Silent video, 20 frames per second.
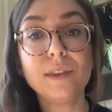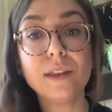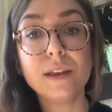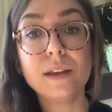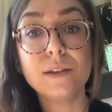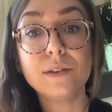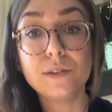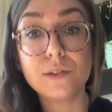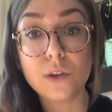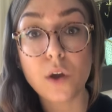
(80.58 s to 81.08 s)

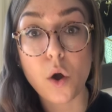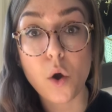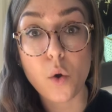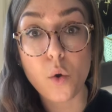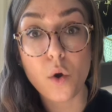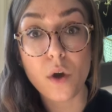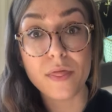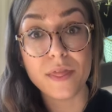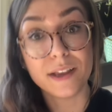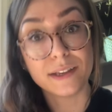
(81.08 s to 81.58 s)

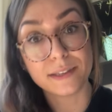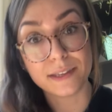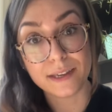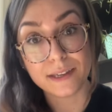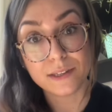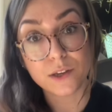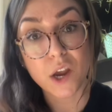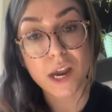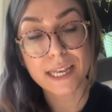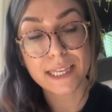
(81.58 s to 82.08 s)
So this
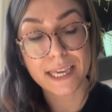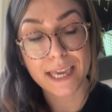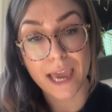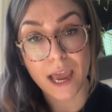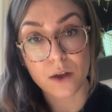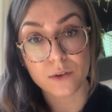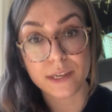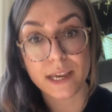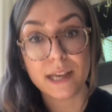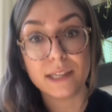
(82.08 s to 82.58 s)
is going to
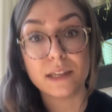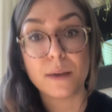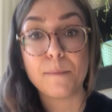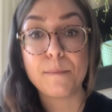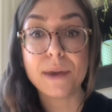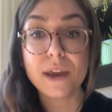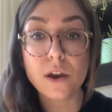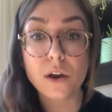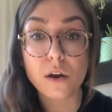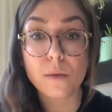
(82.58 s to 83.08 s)
count as a
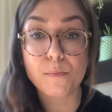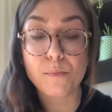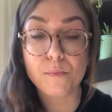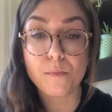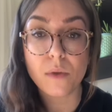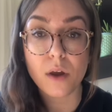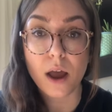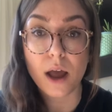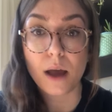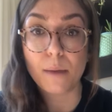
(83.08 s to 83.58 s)
bigger
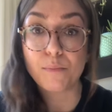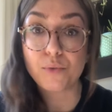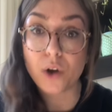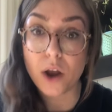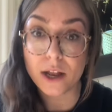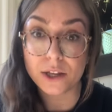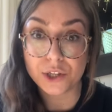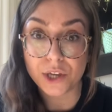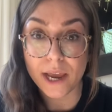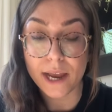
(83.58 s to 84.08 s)

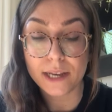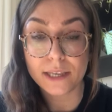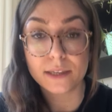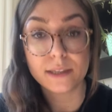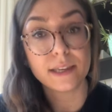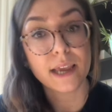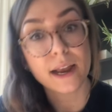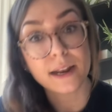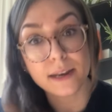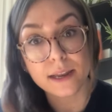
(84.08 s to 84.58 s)

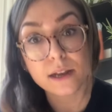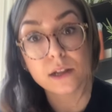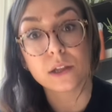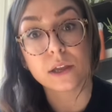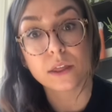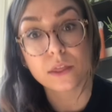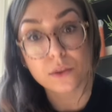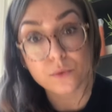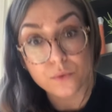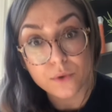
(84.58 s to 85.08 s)
project,
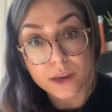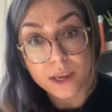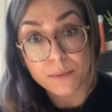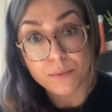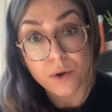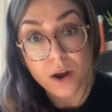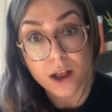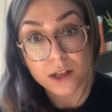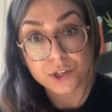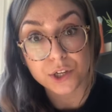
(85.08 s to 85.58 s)
technically 3
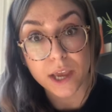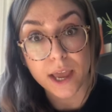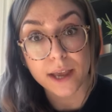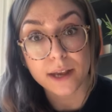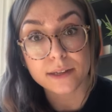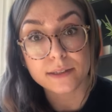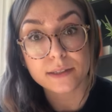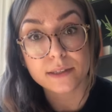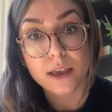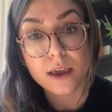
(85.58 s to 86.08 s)

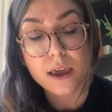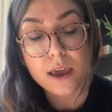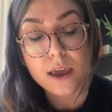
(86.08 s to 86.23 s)
projects,